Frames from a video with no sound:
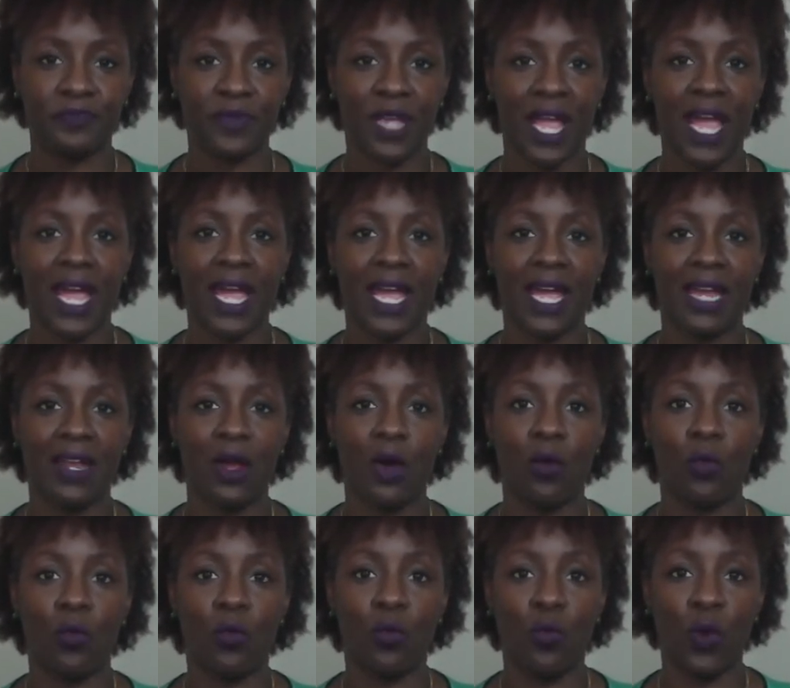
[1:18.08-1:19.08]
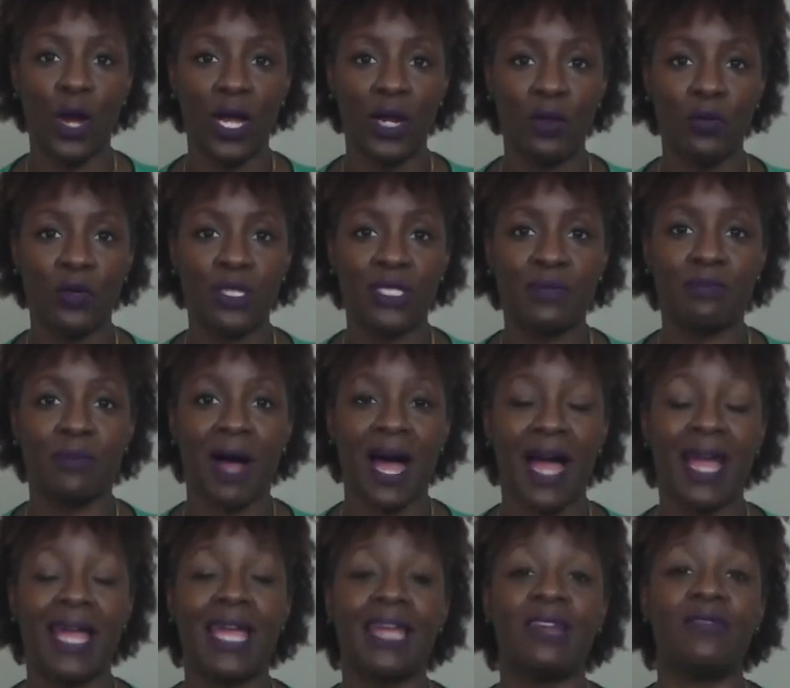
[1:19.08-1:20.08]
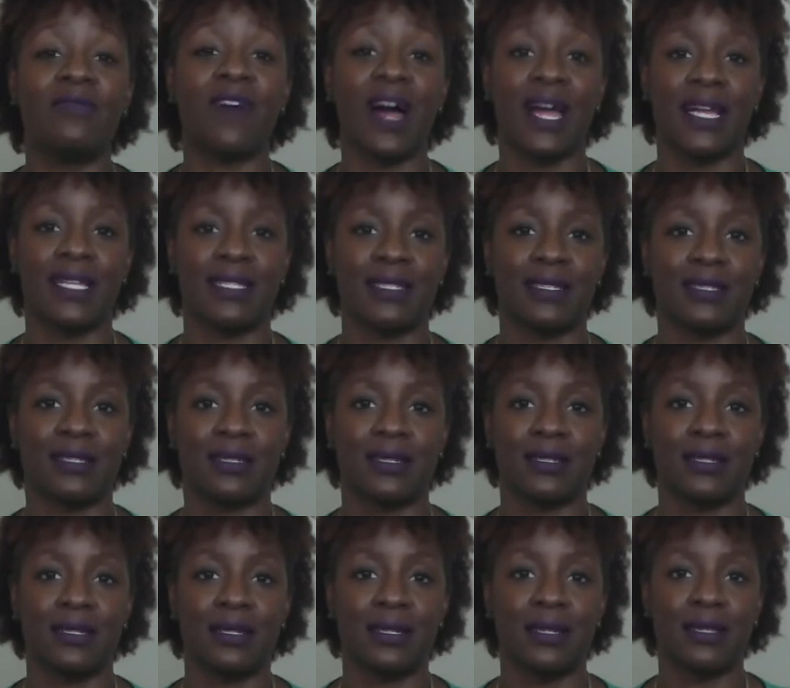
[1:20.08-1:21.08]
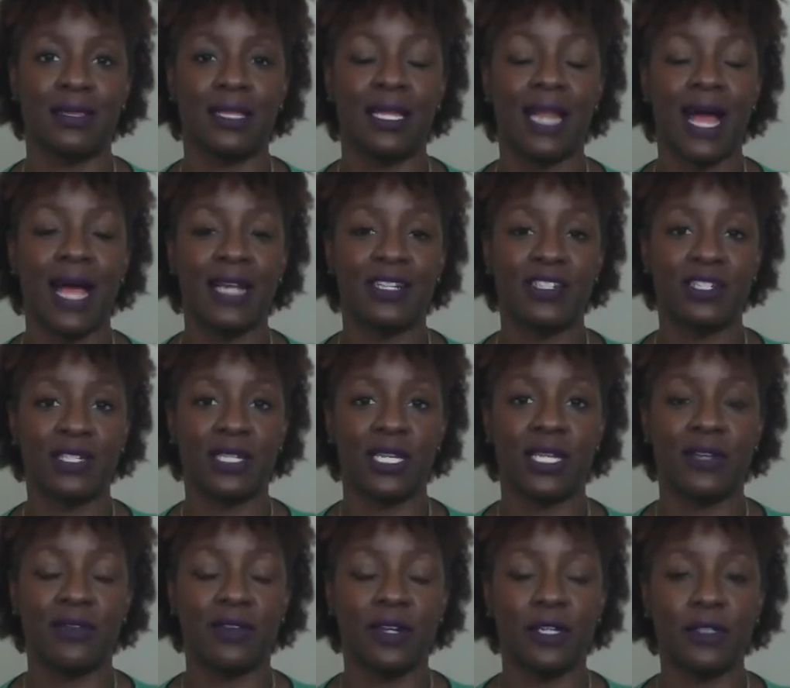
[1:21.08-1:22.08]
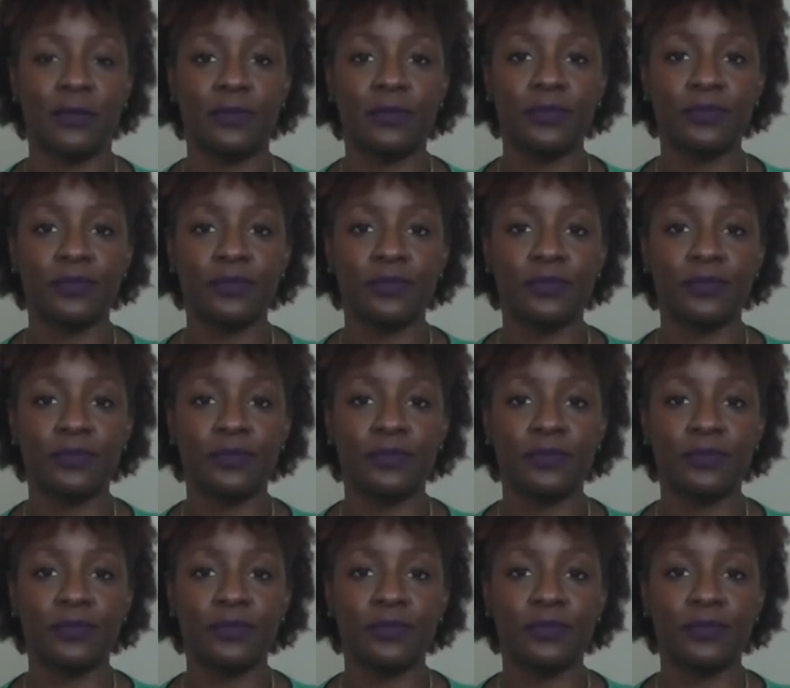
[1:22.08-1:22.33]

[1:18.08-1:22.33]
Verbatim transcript: And what was my advice that I should give her?